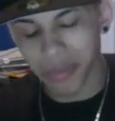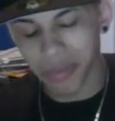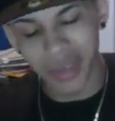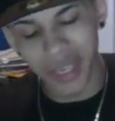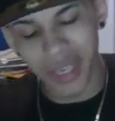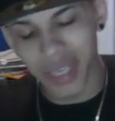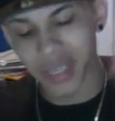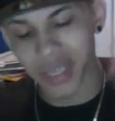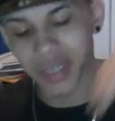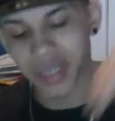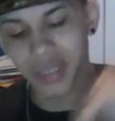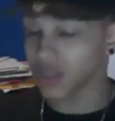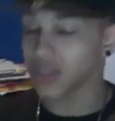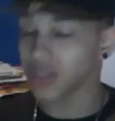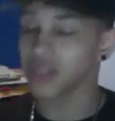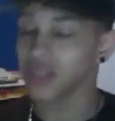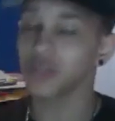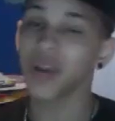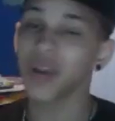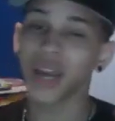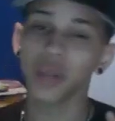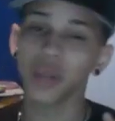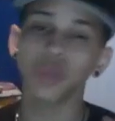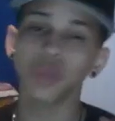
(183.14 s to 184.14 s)
here. You
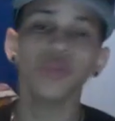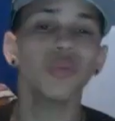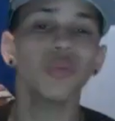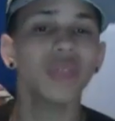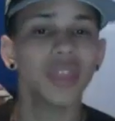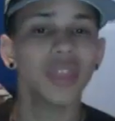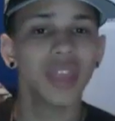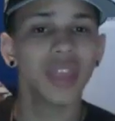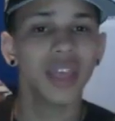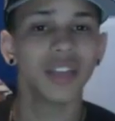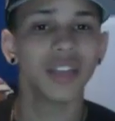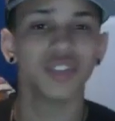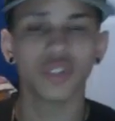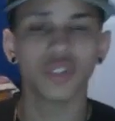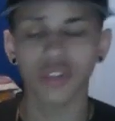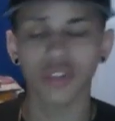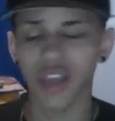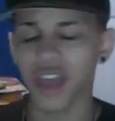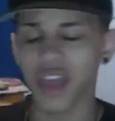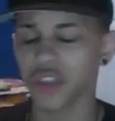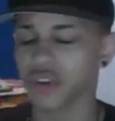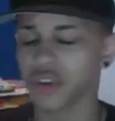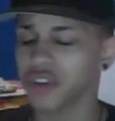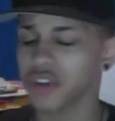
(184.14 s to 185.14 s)
gotta do things
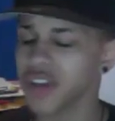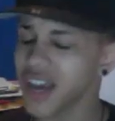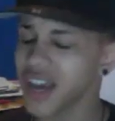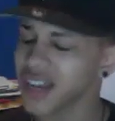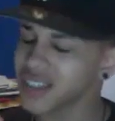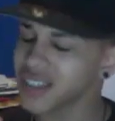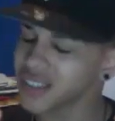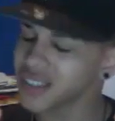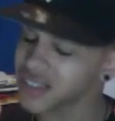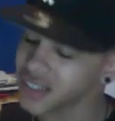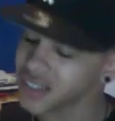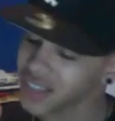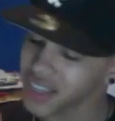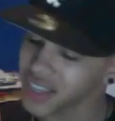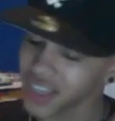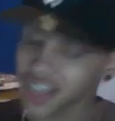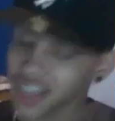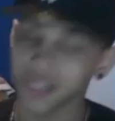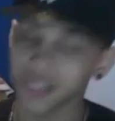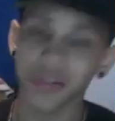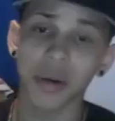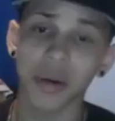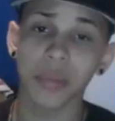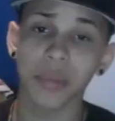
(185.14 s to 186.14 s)
together. You gotta
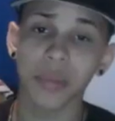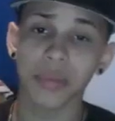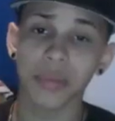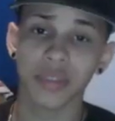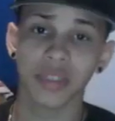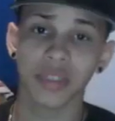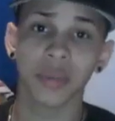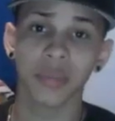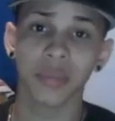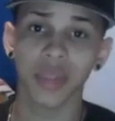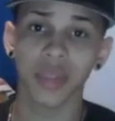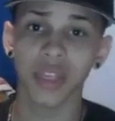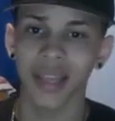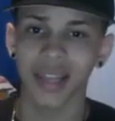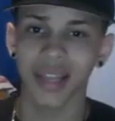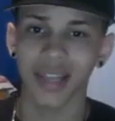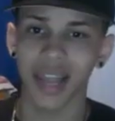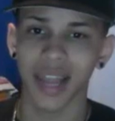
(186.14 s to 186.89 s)
give up on some things.